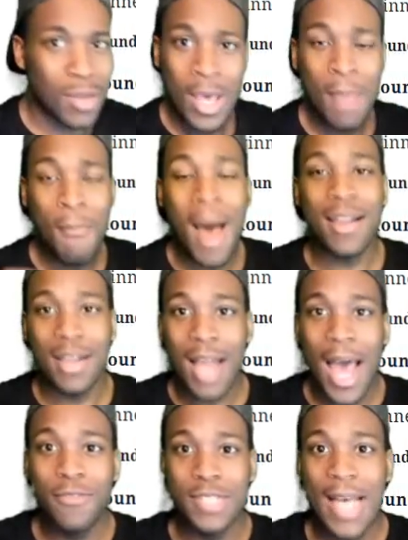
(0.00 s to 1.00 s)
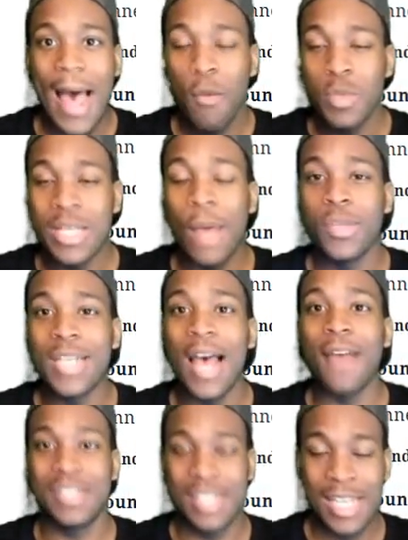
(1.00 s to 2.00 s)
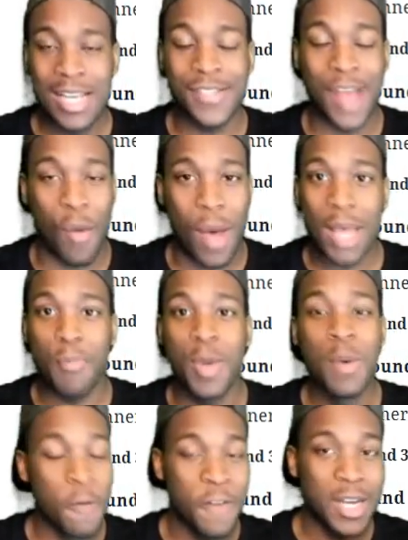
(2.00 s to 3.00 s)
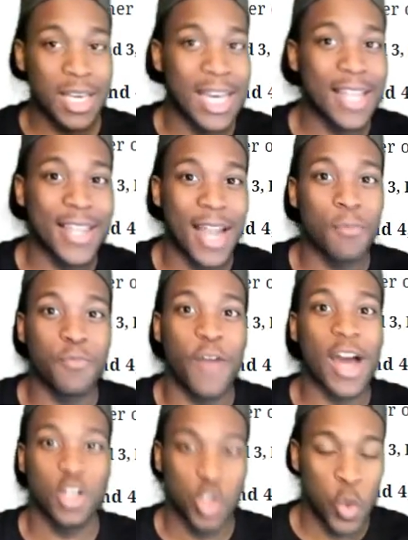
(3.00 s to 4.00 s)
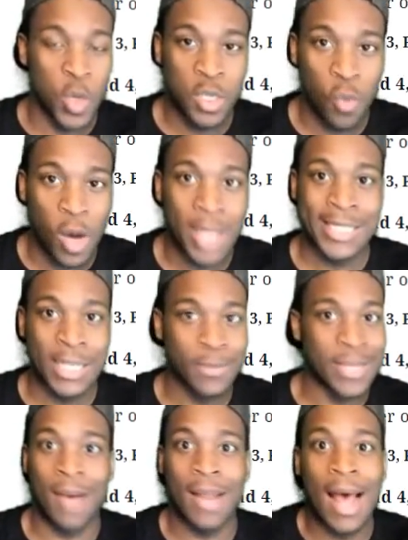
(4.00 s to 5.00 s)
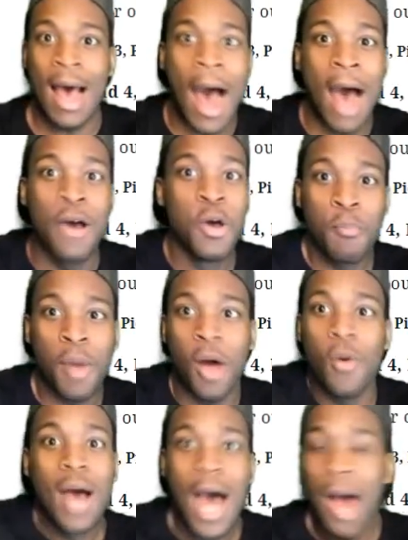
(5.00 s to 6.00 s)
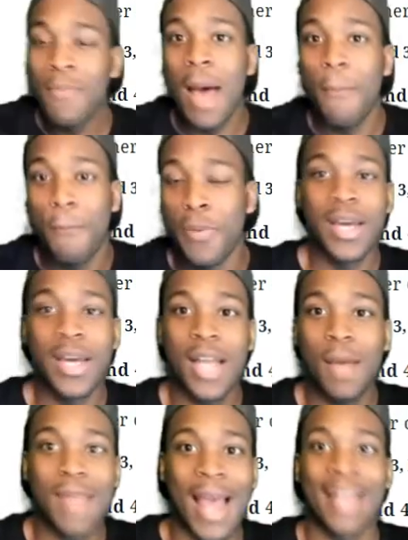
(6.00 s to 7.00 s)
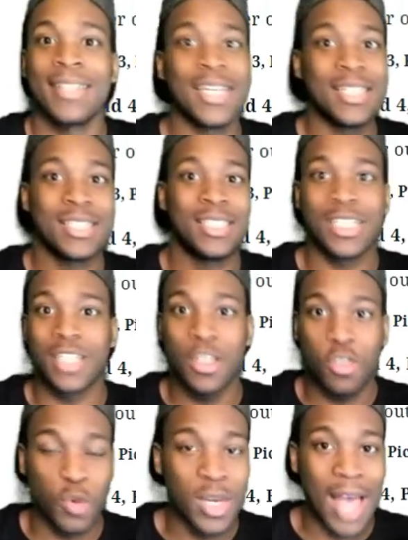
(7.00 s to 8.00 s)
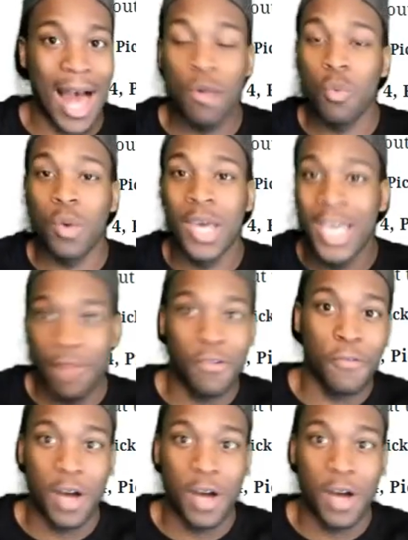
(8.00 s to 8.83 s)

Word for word: in my lifetime, which, which I've seen since I was like, people forget that I'm twenty-one sometimes. Like, I, bro, I'm not bringing up nineteen sixty-three. I don't give a f.